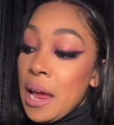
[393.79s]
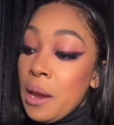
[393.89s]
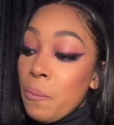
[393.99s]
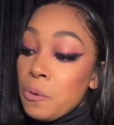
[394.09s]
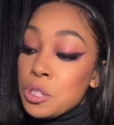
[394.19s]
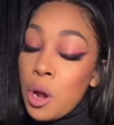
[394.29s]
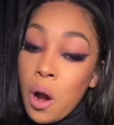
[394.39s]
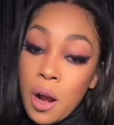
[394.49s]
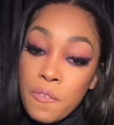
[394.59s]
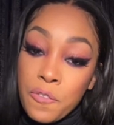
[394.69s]
It was
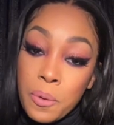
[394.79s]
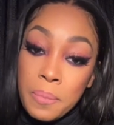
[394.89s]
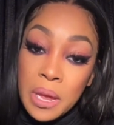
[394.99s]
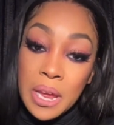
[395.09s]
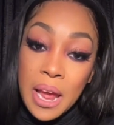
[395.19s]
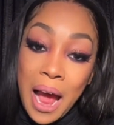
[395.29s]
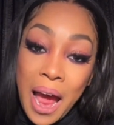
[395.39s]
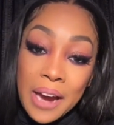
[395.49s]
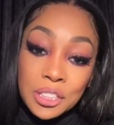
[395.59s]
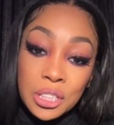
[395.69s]
hard for me.
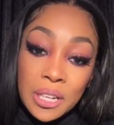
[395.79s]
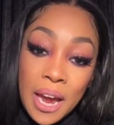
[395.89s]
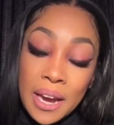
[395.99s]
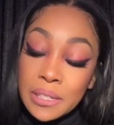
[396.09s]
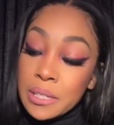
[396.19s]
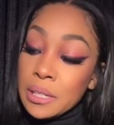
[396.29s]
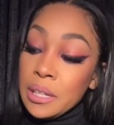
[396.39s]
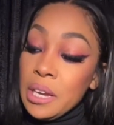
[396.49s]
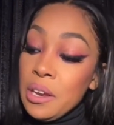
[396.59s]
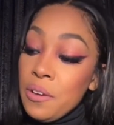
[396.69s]
I actually had to
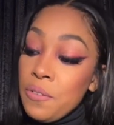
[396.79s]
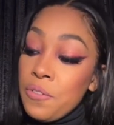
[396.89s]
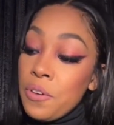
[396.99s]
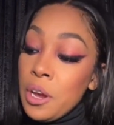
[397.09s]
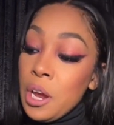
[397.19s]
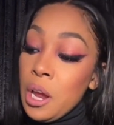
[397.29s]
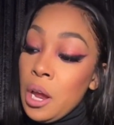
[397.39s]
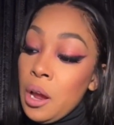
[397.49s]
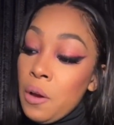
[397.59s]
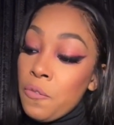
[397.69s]
leave
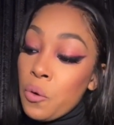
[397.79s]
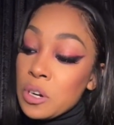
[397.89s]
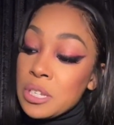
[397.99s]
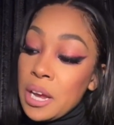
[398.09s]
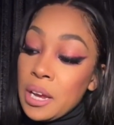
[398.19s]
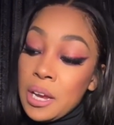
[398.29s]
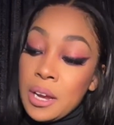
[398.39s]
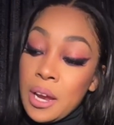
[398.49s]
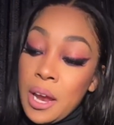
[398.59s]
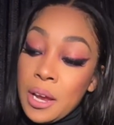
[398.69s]
for a
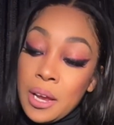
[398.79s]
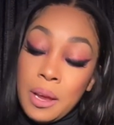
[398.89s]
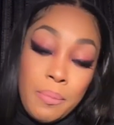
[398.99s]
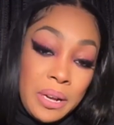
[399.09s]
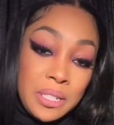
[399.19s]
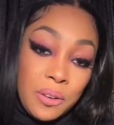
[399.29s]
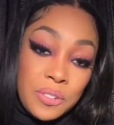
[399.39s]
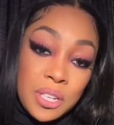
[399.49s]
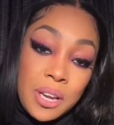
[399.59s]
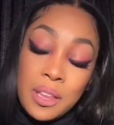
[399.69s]
second and get
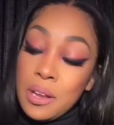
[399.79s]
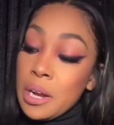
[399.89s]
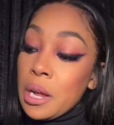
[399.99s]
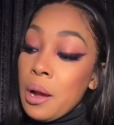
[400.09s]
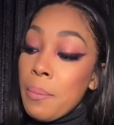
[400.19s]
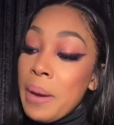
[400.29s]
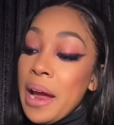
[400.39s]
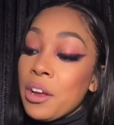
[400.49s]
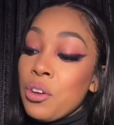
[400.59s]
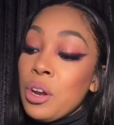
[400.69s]
myself together and come back.